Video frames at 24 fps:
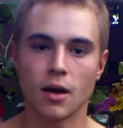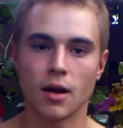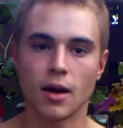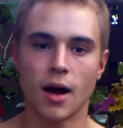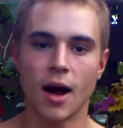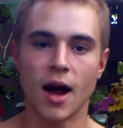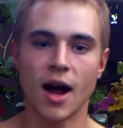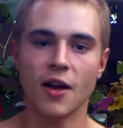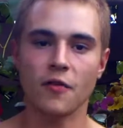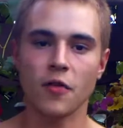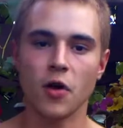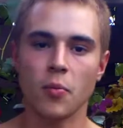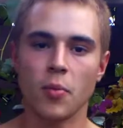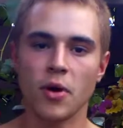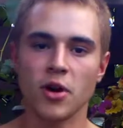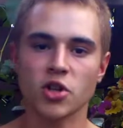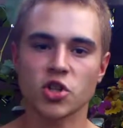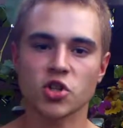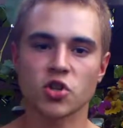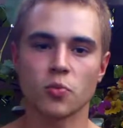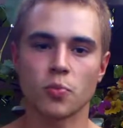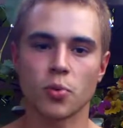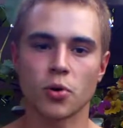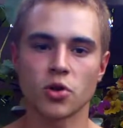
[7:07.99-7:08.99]
A high
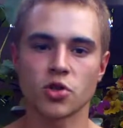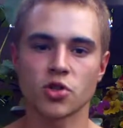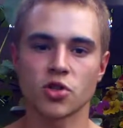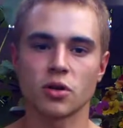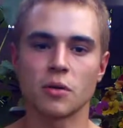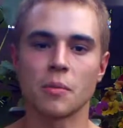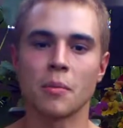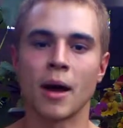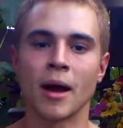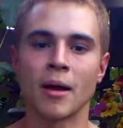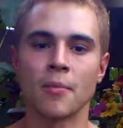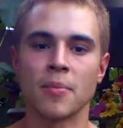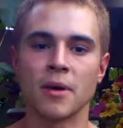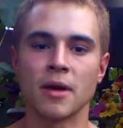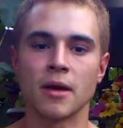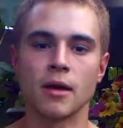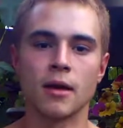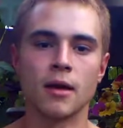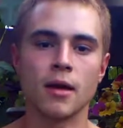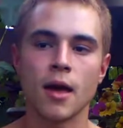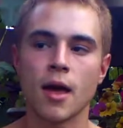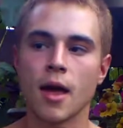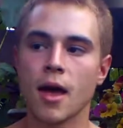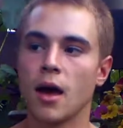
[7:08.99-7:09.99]
vibrational person might
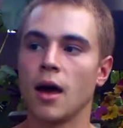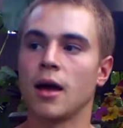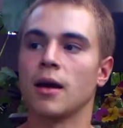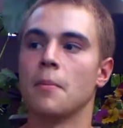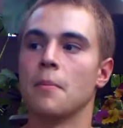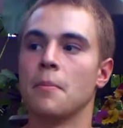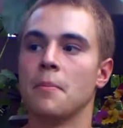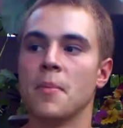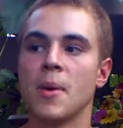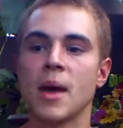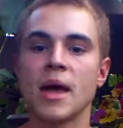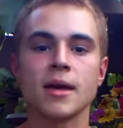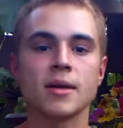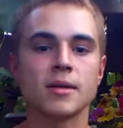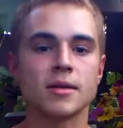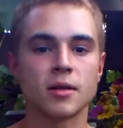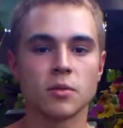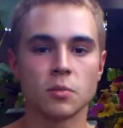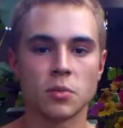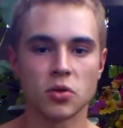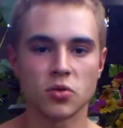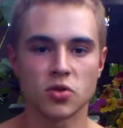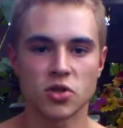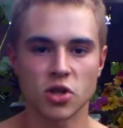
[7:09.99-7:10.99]
be an
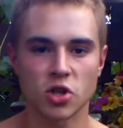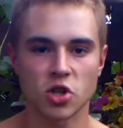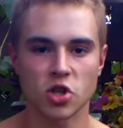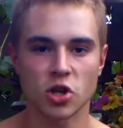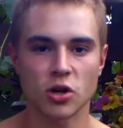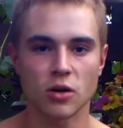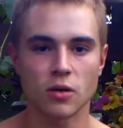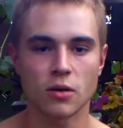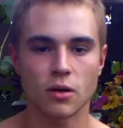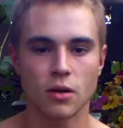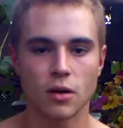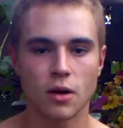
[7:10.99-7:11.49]
amazing musician,